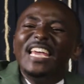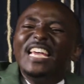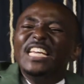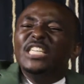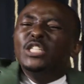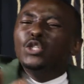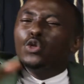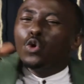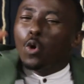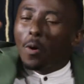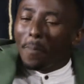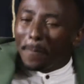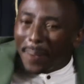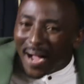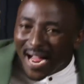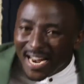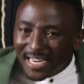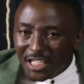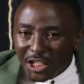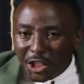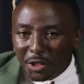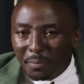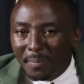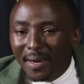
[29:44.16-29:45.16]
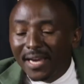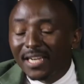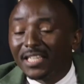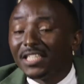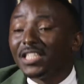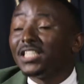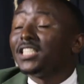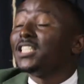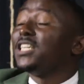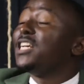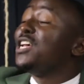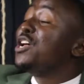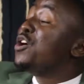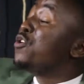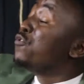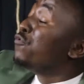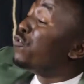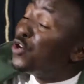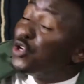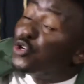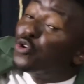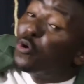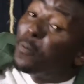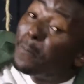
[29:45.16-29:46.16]
is your punishment
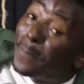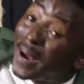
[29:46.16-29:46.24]
for your